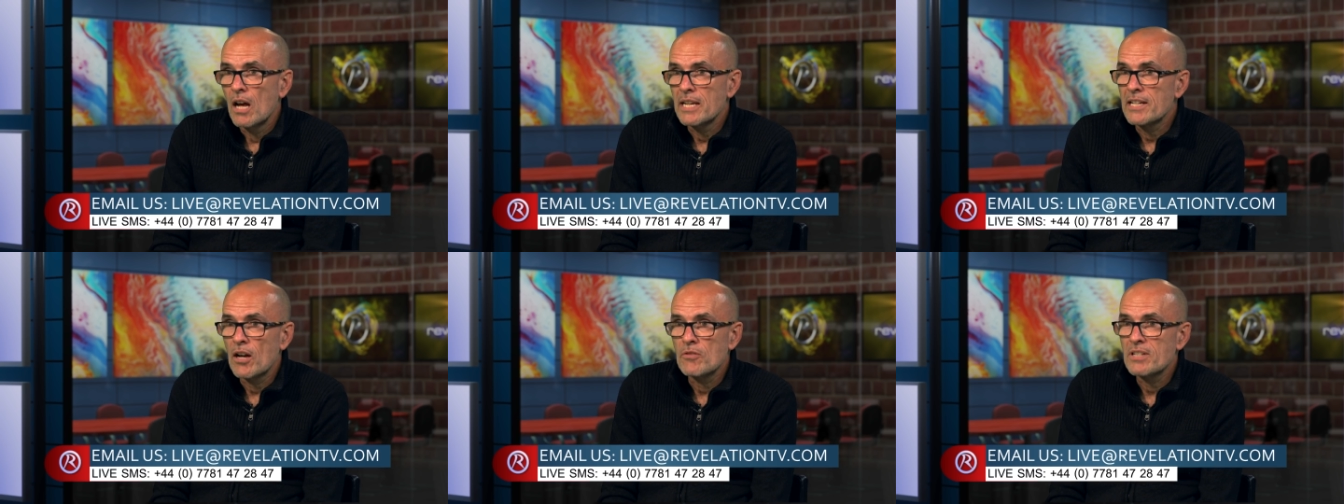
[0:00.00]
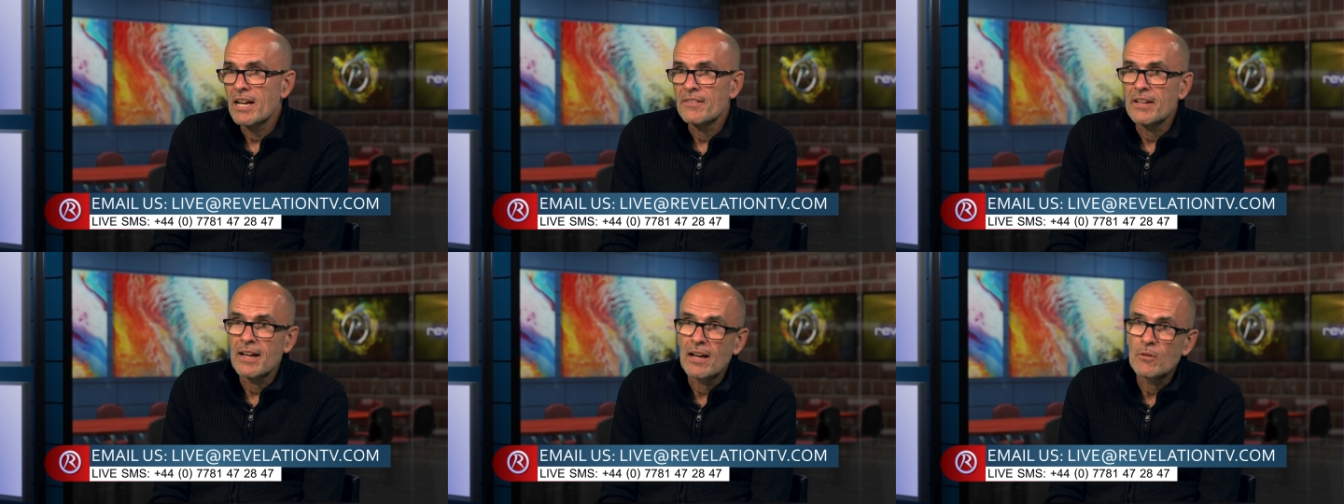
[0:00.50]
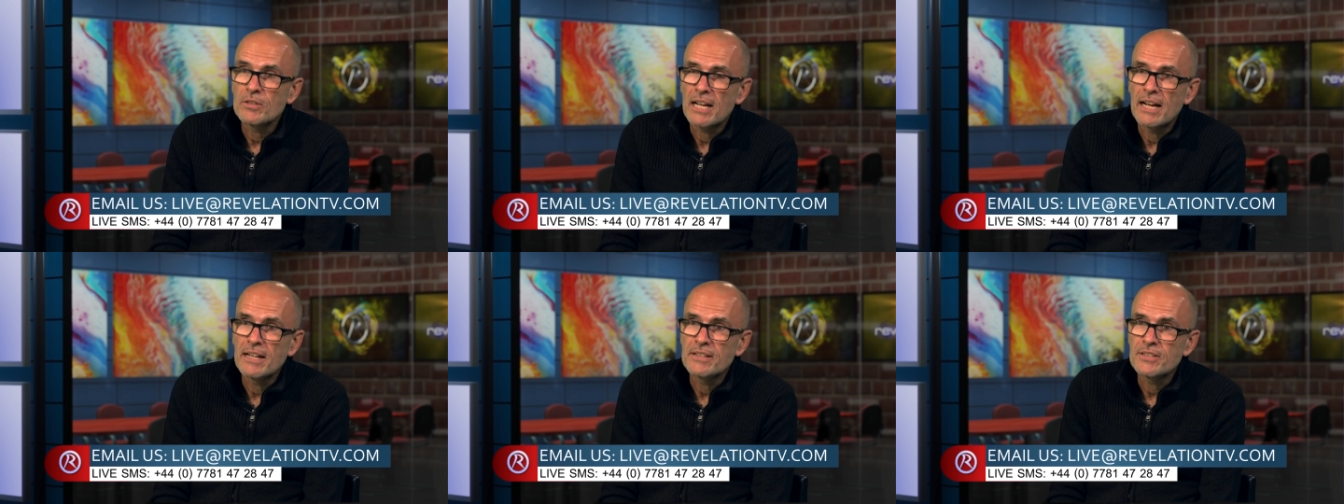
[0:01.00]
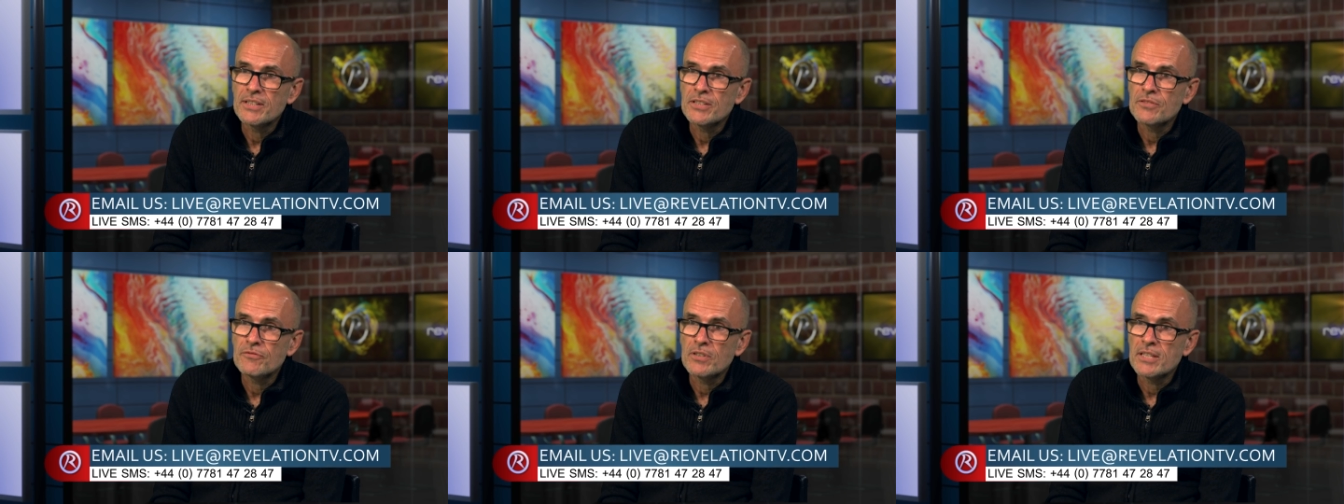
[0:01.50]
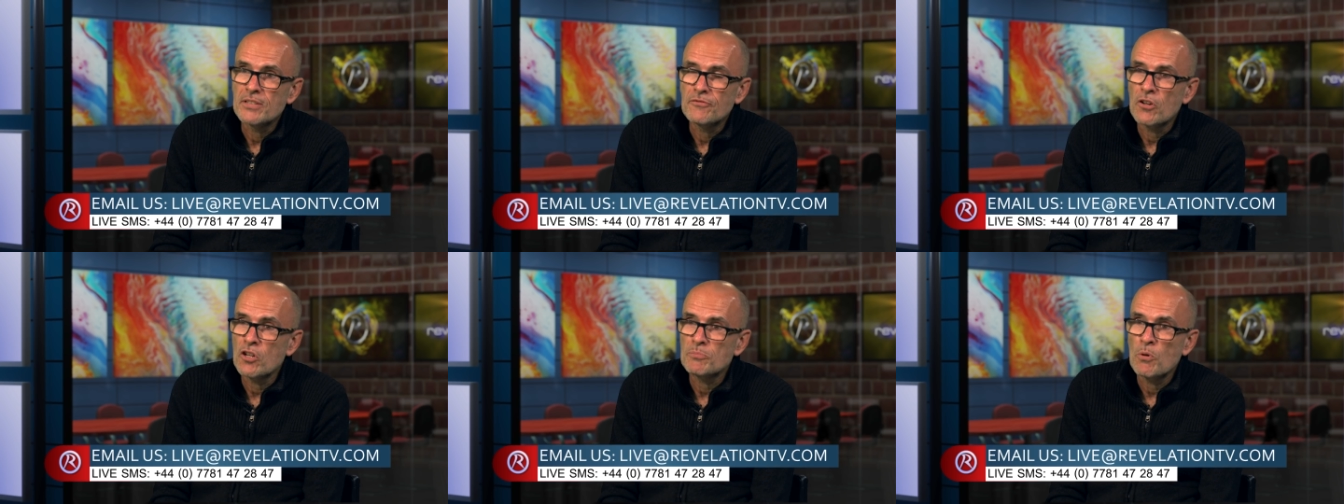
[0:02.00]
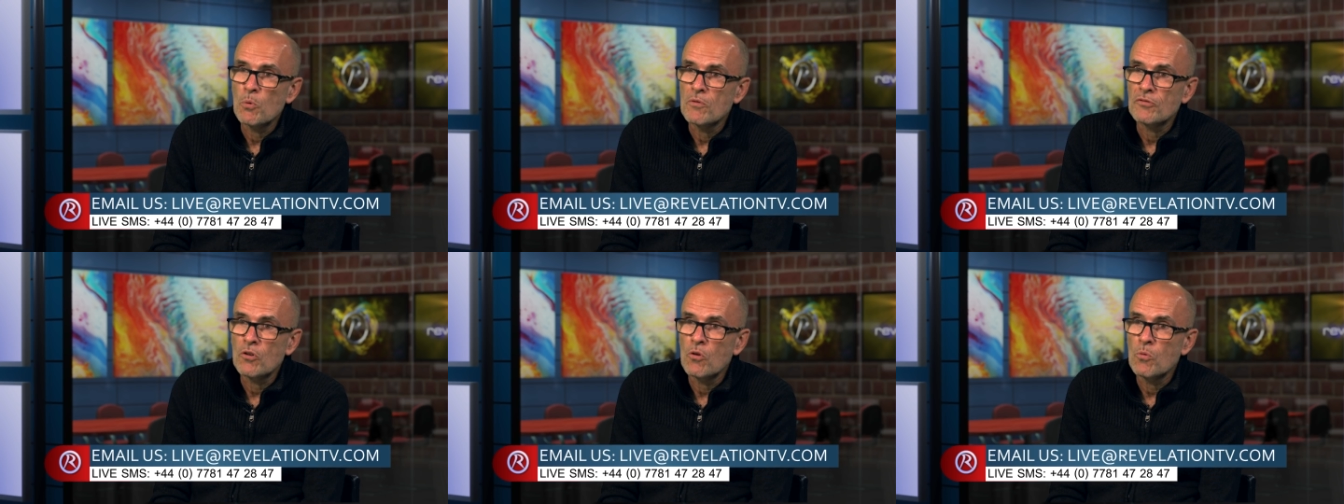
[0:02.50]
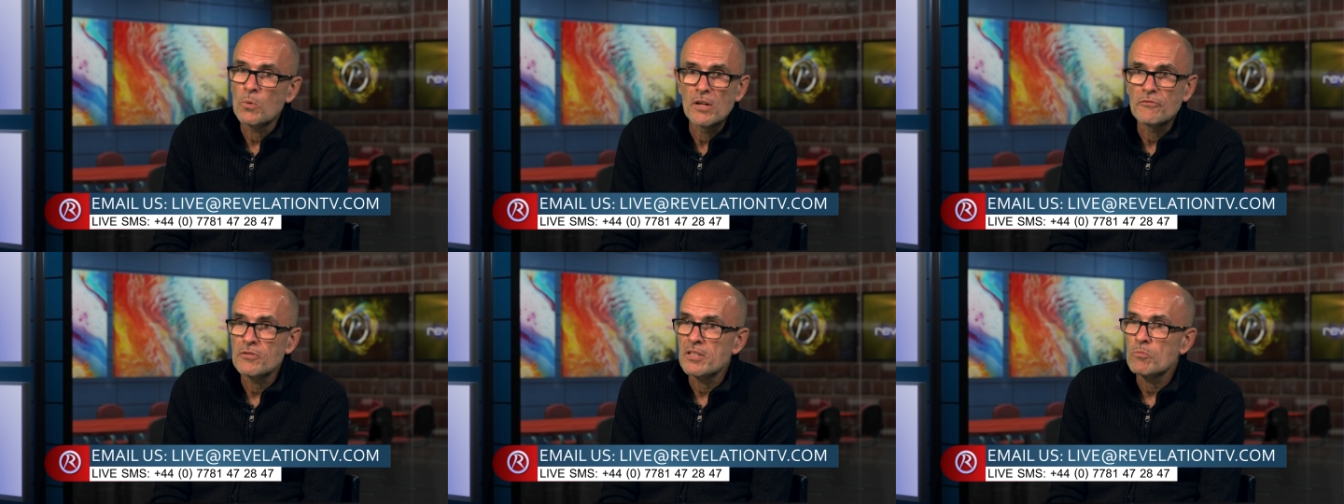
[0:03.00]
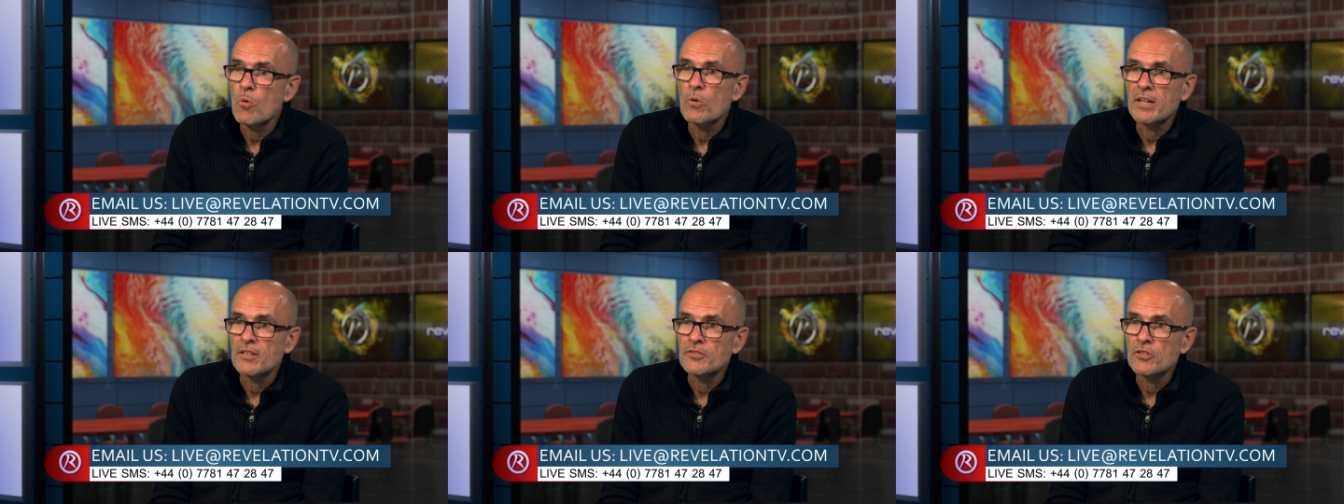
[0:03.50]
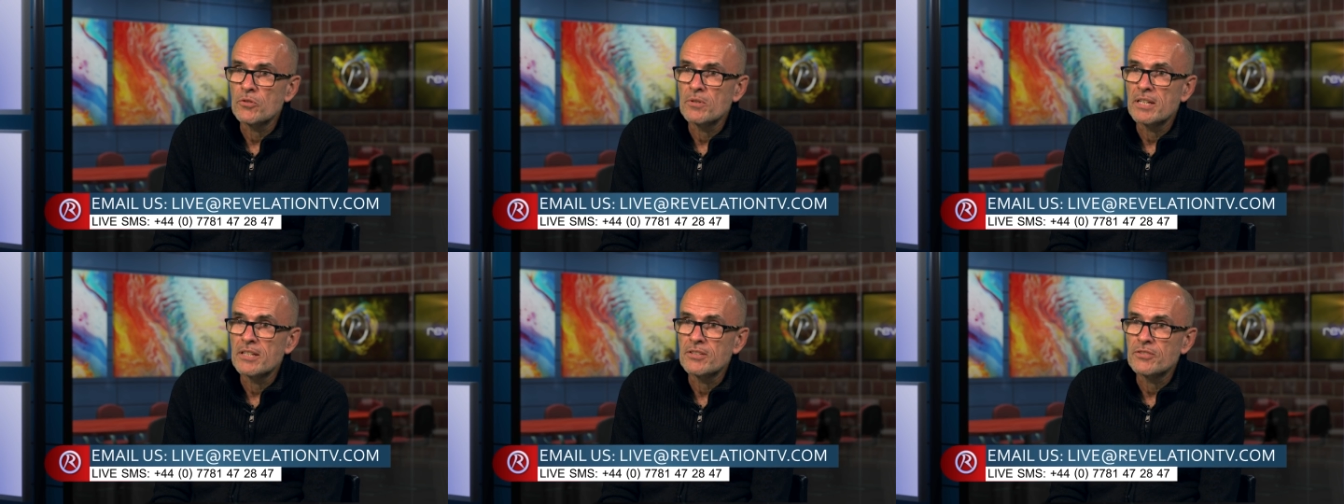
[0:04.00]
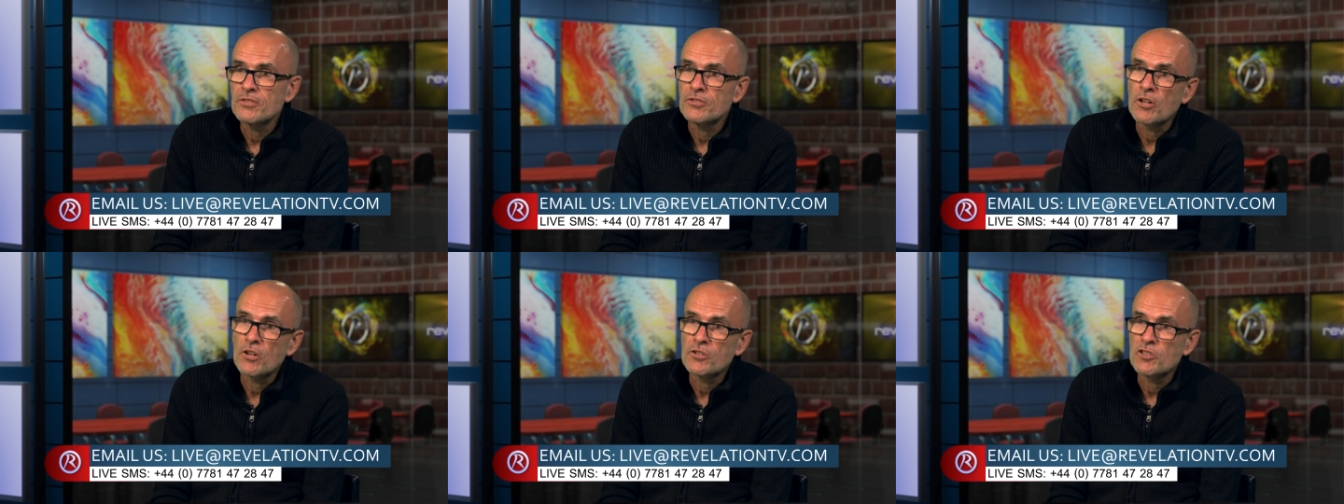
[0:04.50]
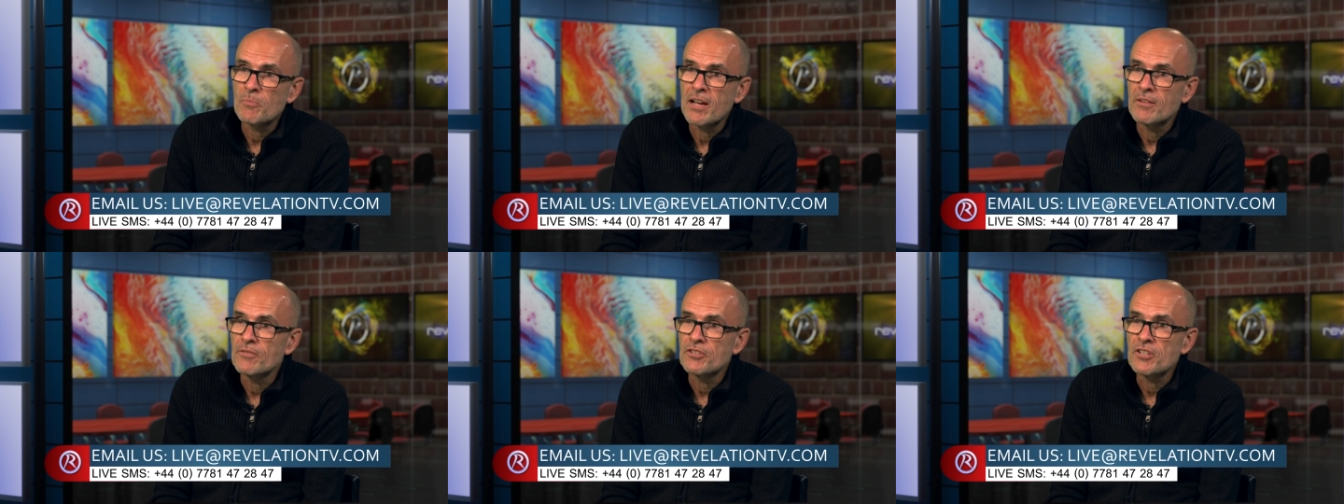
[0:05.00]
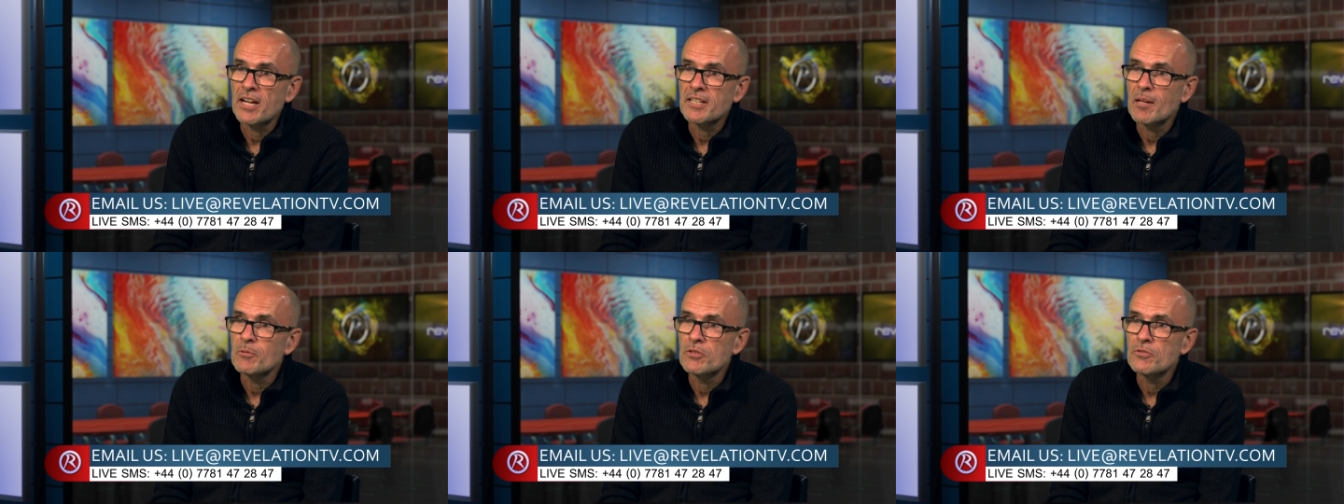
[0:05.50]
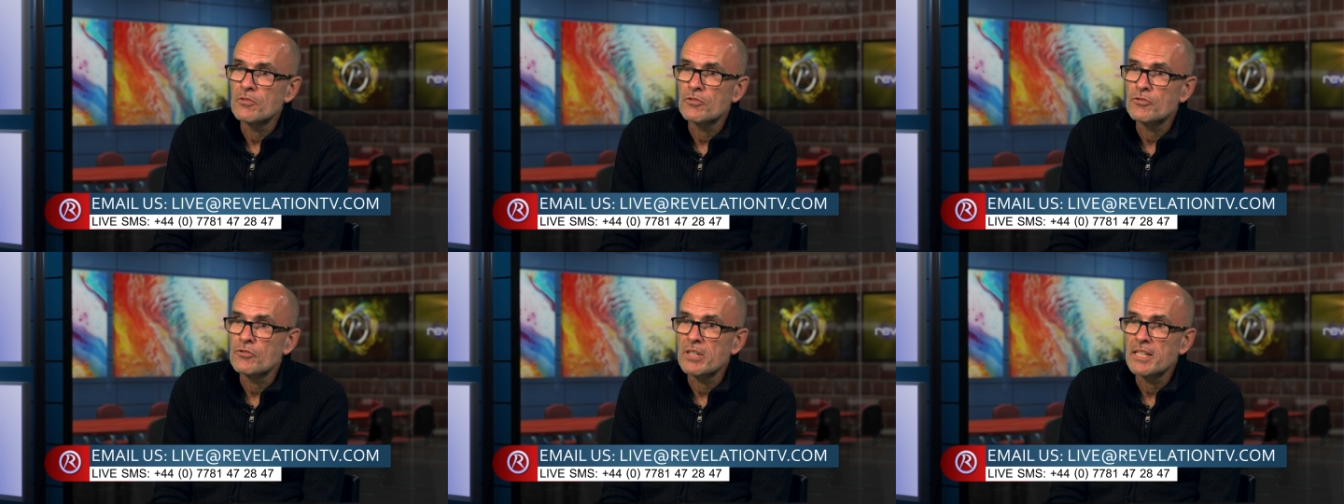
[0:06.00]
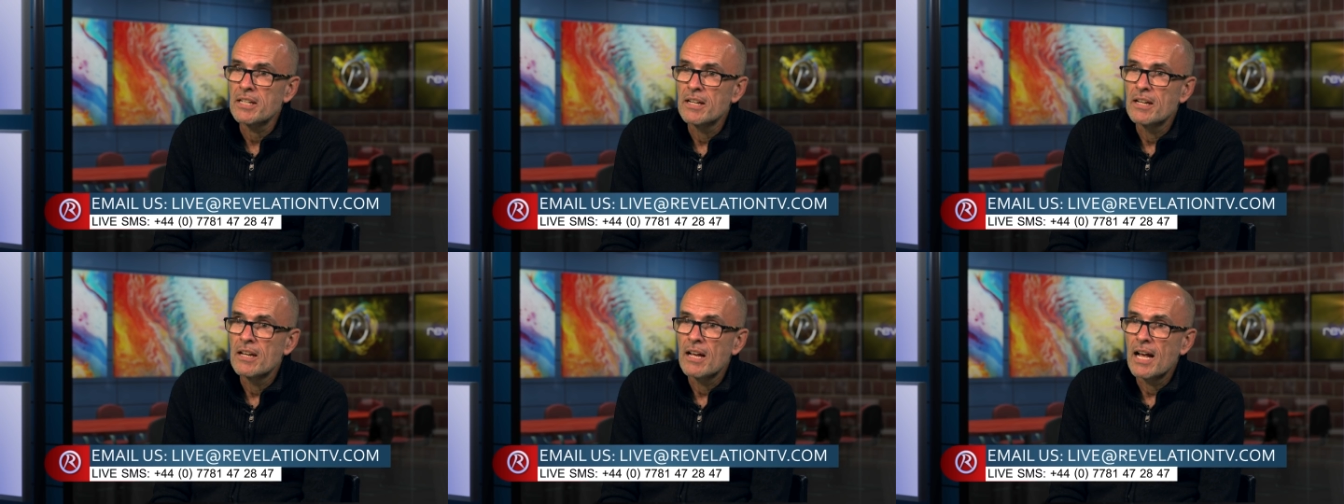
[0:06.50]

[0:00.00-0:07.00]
And he goes out there, Howard, and his, his first port of call, wherever he's walking to, is to search them out, the JWs on the street. Yeah.